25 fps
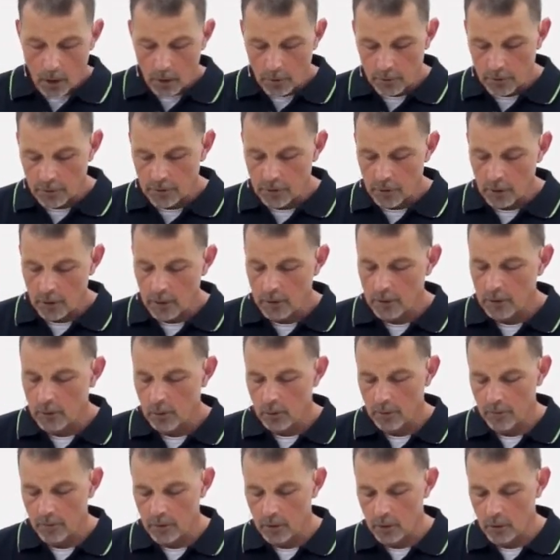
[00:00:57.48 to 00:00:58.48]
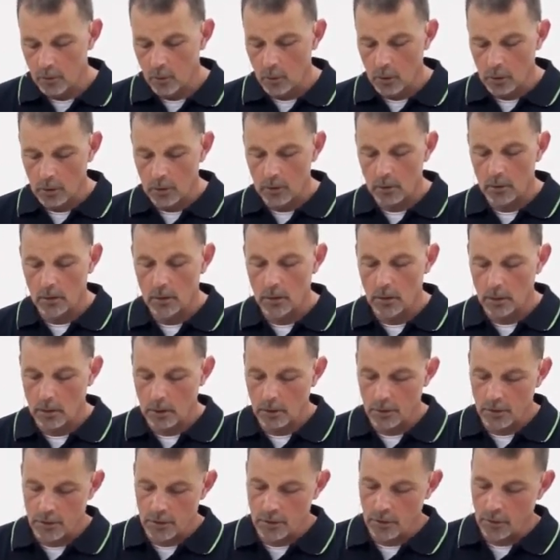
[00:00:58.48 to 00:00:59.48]
On the side we've got 1
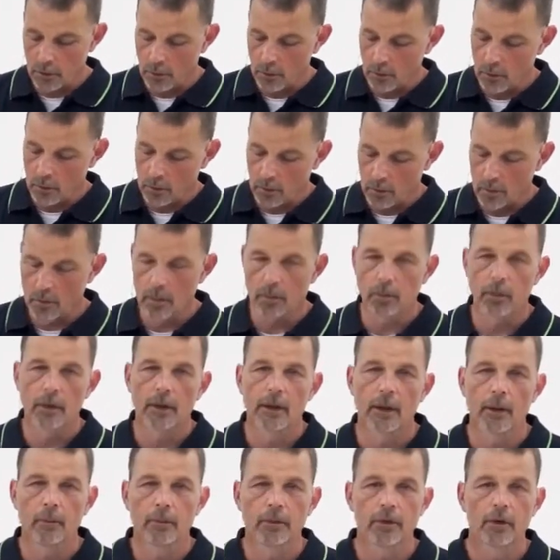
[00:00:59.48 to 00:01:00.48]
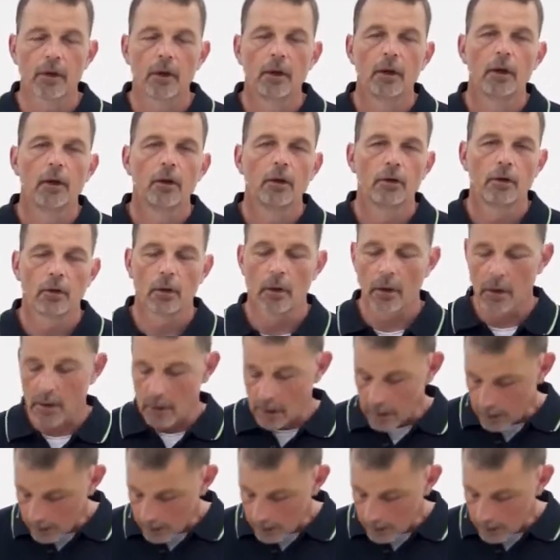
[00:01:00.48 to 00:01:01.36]
and 2 clips, so I can